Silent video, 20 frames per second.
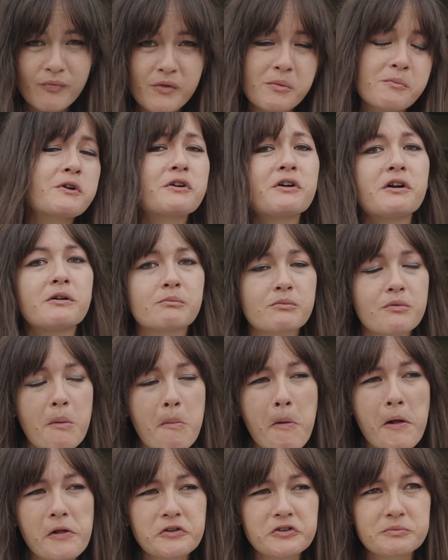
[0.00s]
It's good. There's
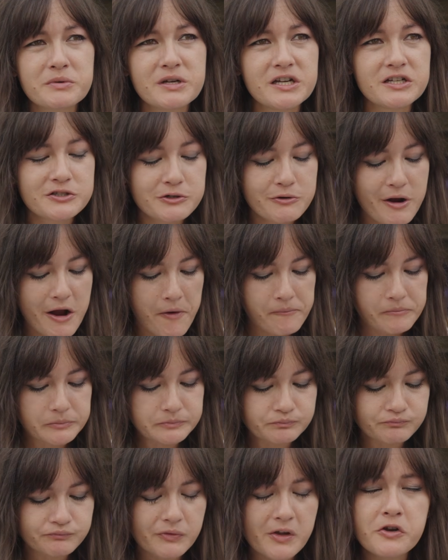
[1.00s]
more of a meat to it.
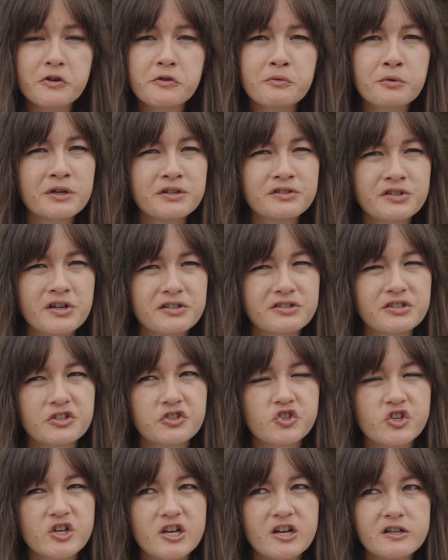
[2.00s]
You don't really taste the
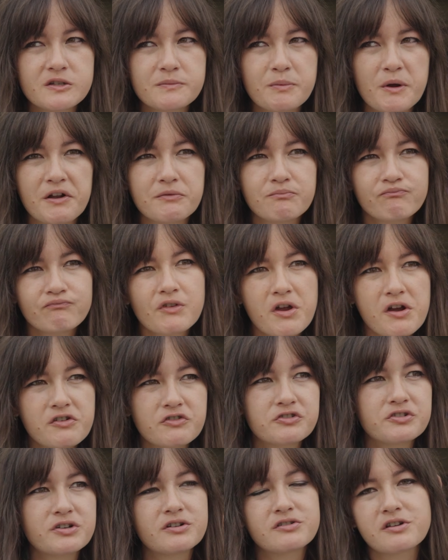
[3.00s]
cheese, but it kind of
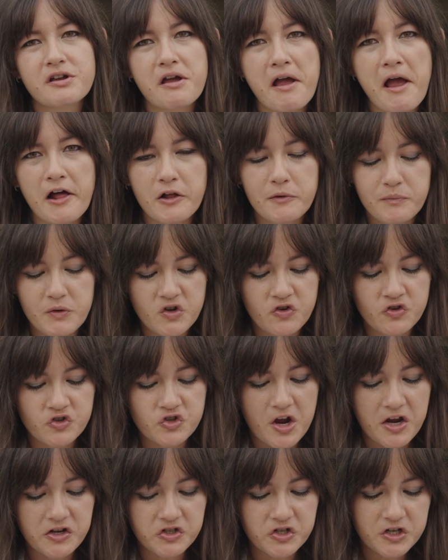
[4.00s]
just tastes like a jalapeno
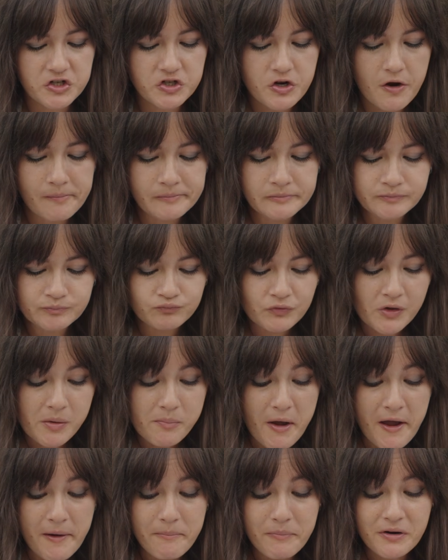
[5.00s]
sausage.
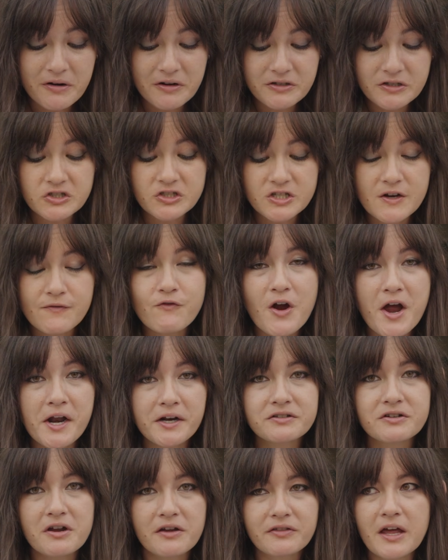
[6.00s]
But because it's deep fried,
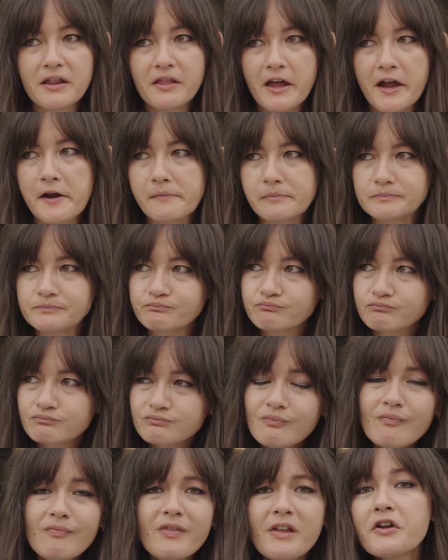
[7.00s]
it's got that like
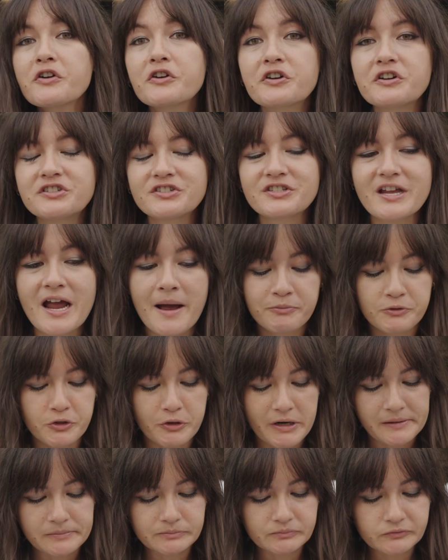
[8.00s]
good snap to
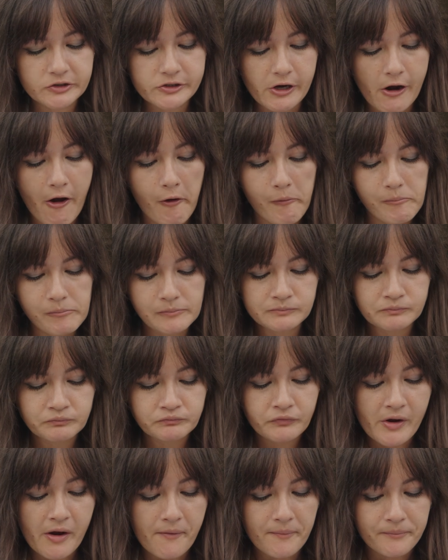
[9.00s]
it. So
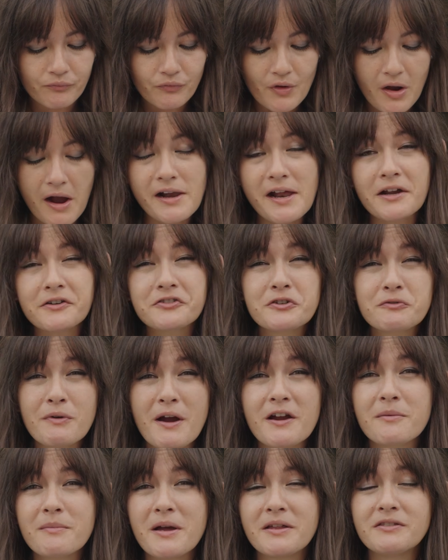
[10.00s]
I'd actually
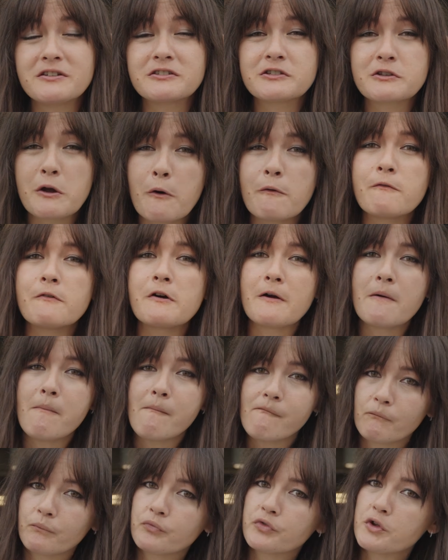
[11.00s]
recommend this over
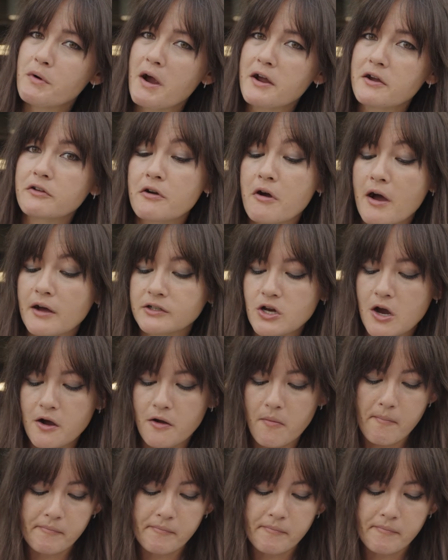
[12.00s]
the regular hot dog.